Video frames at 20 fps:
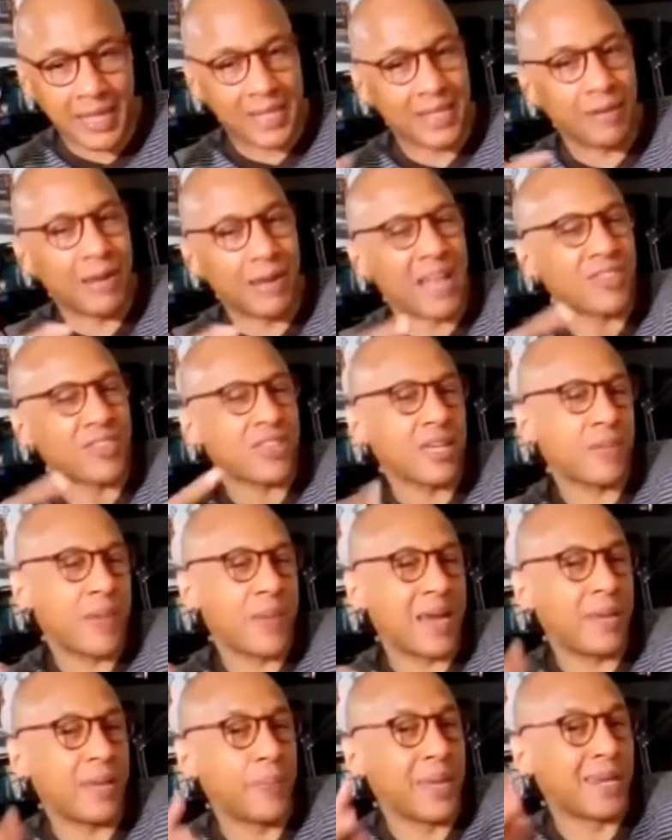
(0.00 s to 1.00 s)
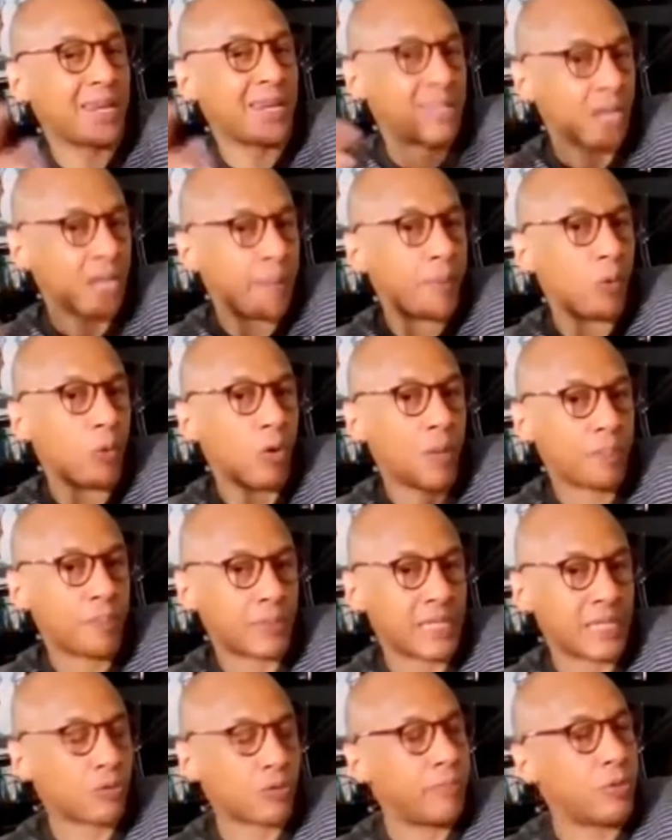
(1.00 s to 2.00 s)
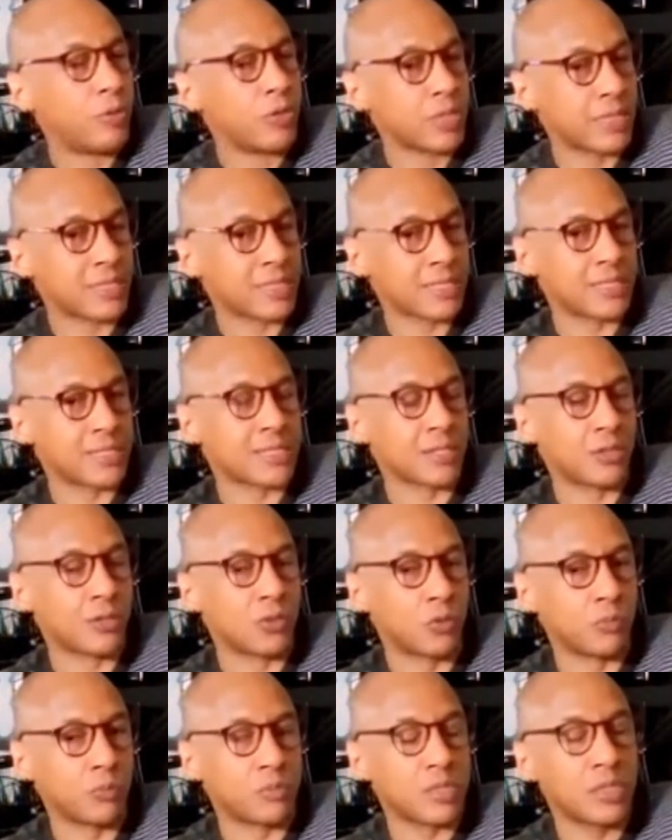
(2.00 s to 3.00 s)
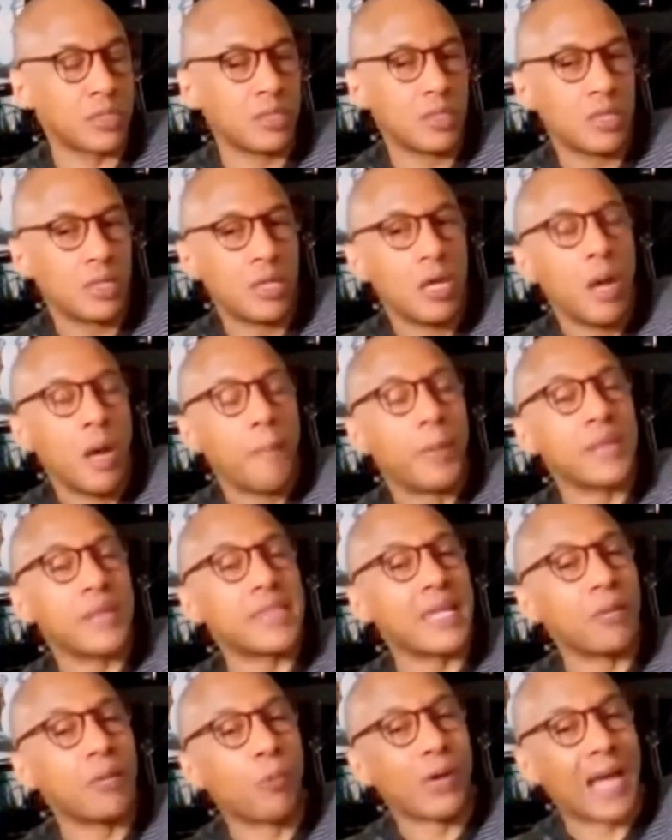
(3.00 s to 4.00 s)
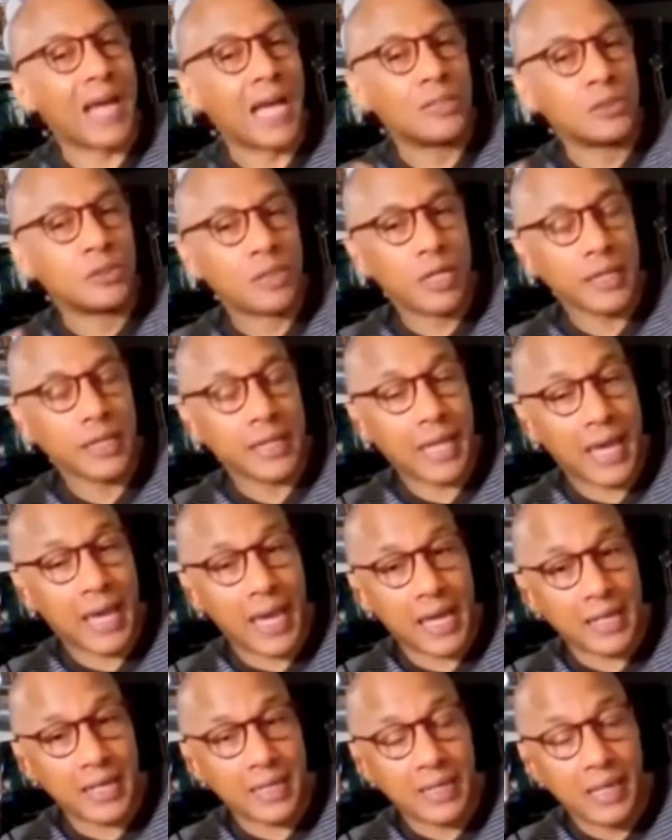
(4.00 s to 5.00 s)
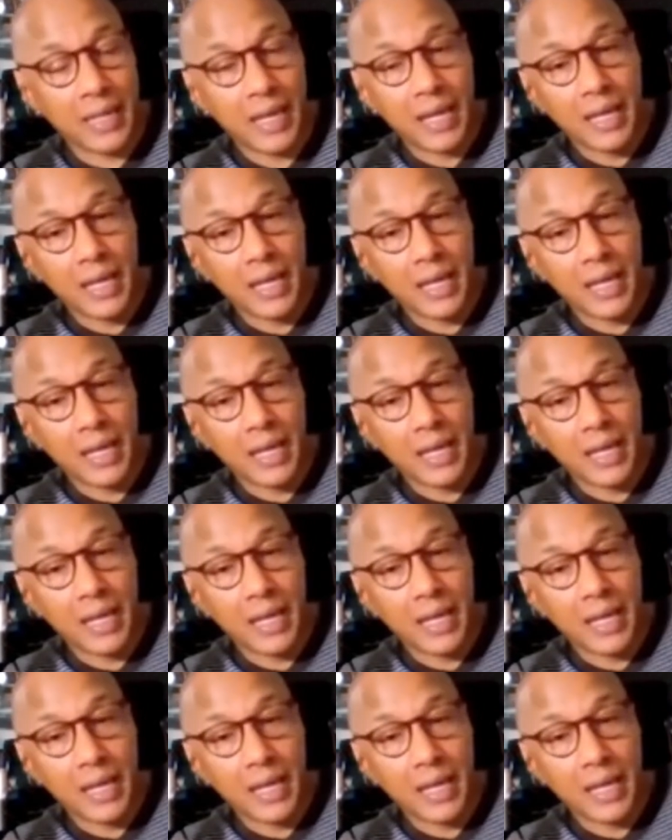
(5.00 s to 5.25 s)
and then I think about it being a number one place where music is consumed, but then when I look at